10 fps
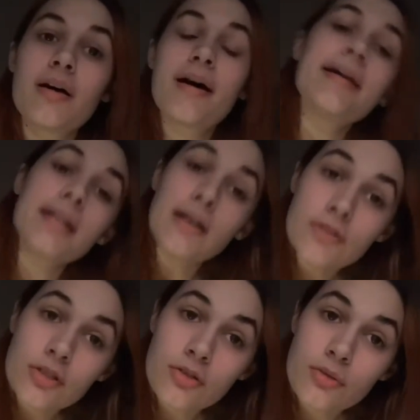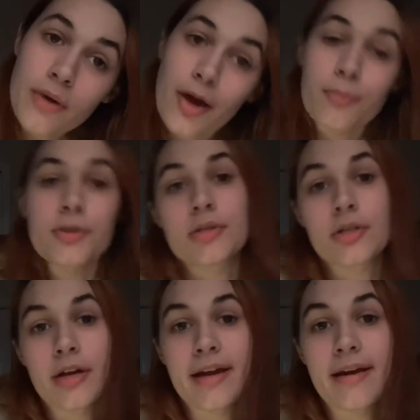I love you. I hope you're
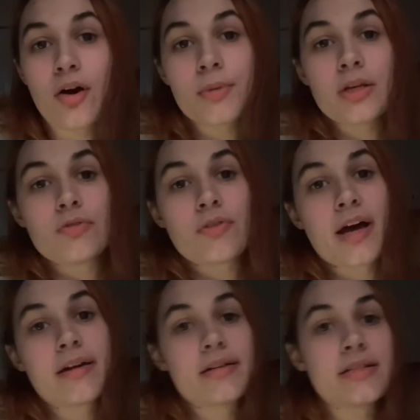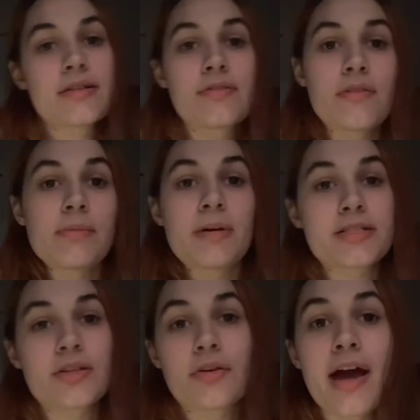doing great. I hope that you find $50
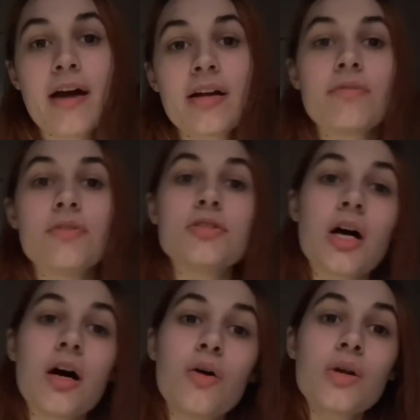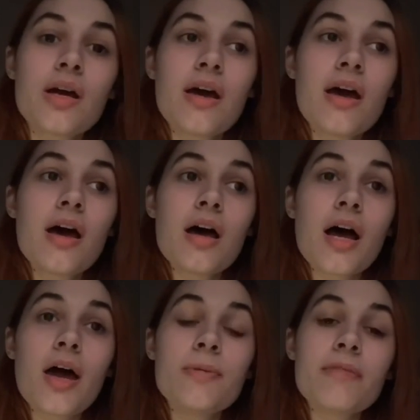on the ground, and if you don't,
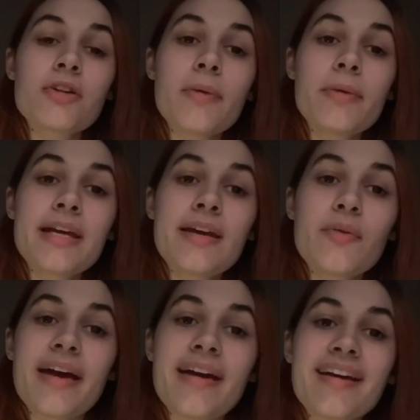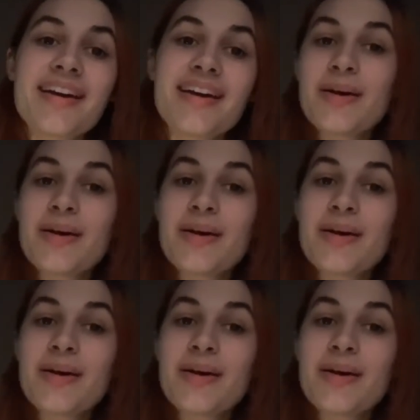I hope you have a great week anyway.